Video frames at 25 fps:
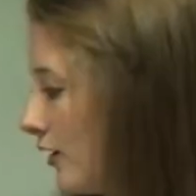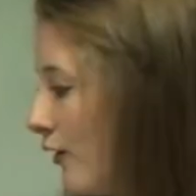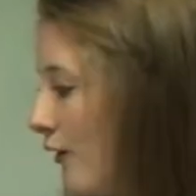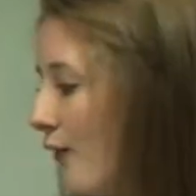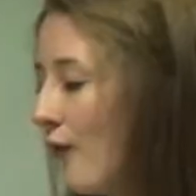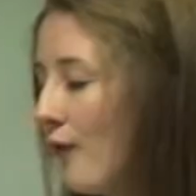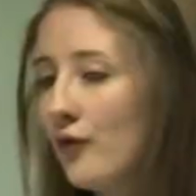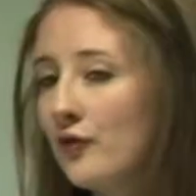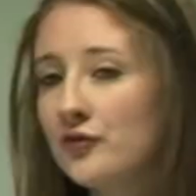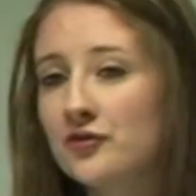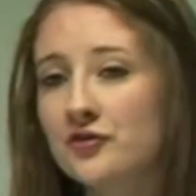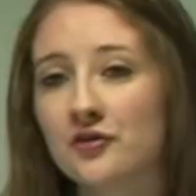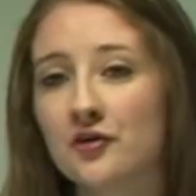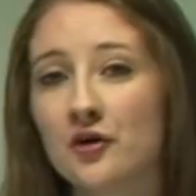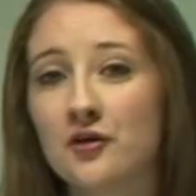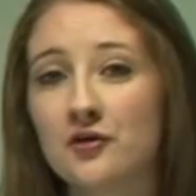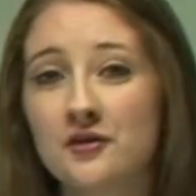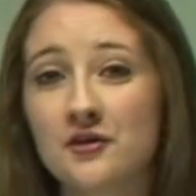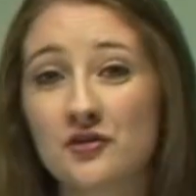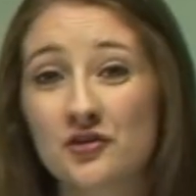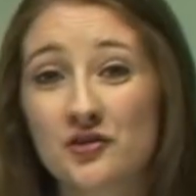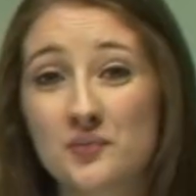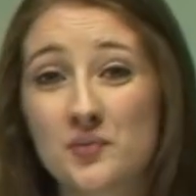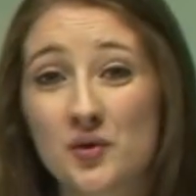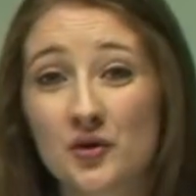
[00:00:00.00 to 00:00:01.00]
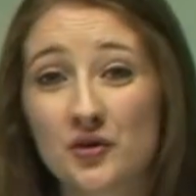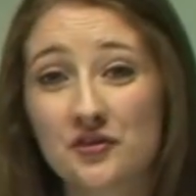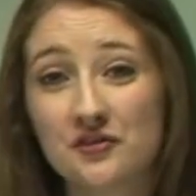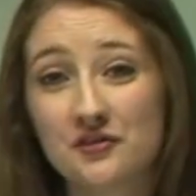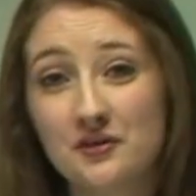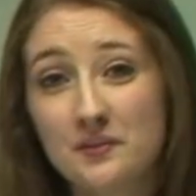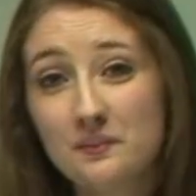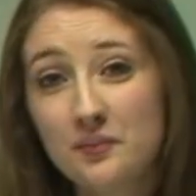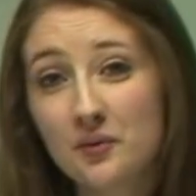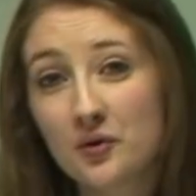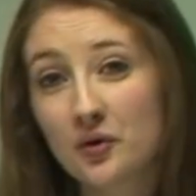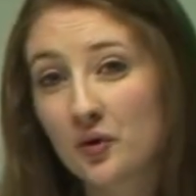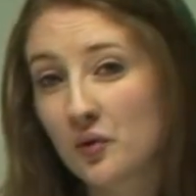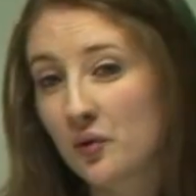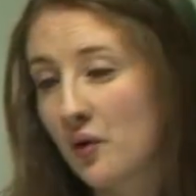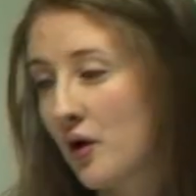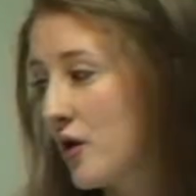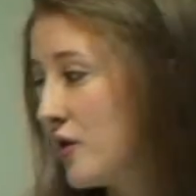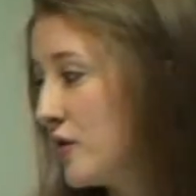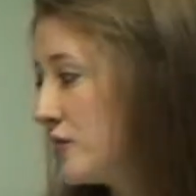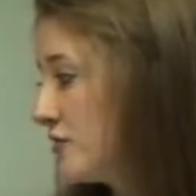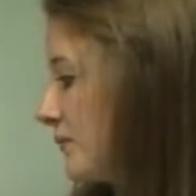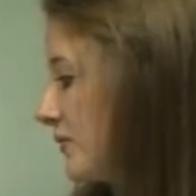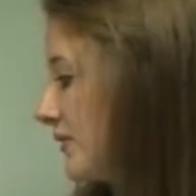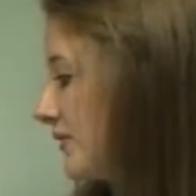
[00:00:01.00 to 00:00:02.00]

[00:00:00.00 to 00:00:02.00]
Also, this more simple quote,